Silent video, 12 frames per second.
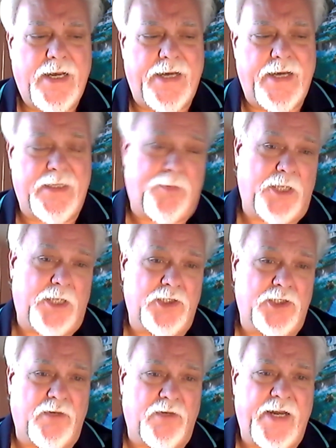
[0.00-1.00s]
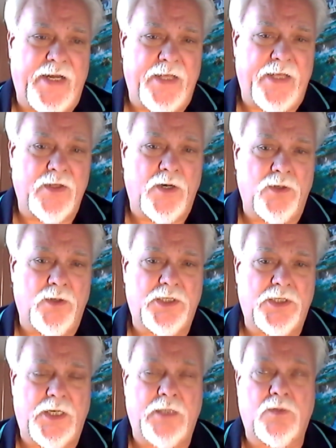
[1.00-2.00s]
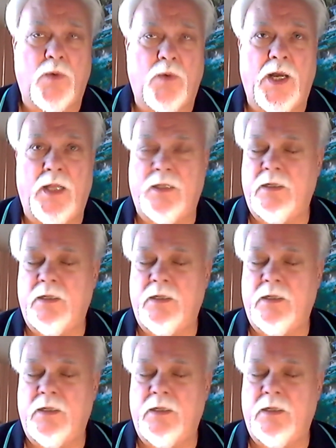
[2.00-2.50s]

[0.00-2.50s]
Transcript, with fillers: I had the pleasure of editing those as well,